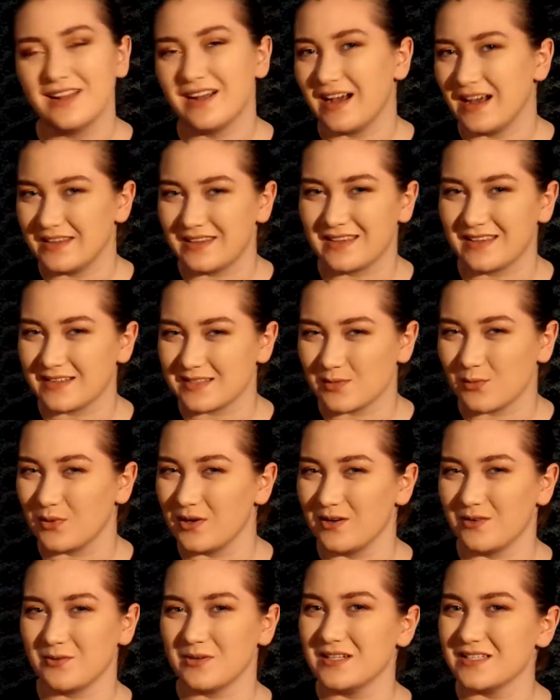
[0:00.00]
I think that's a
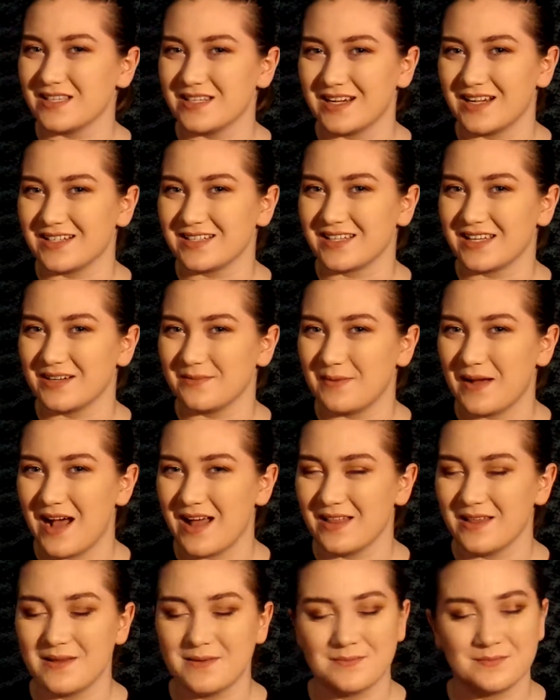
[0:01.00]
weird reason not to get a
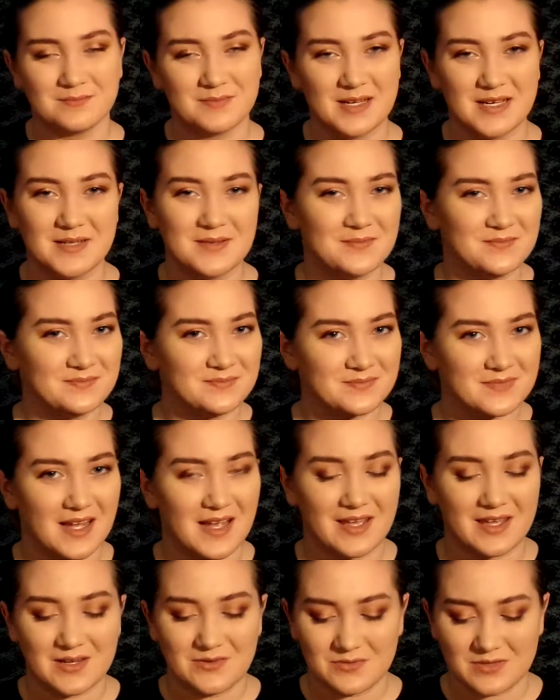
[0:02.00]
palette, but I
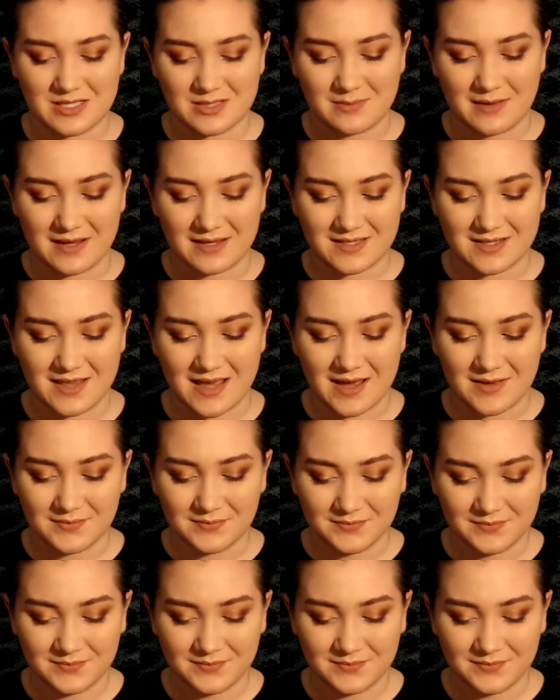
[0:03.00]
can respect that.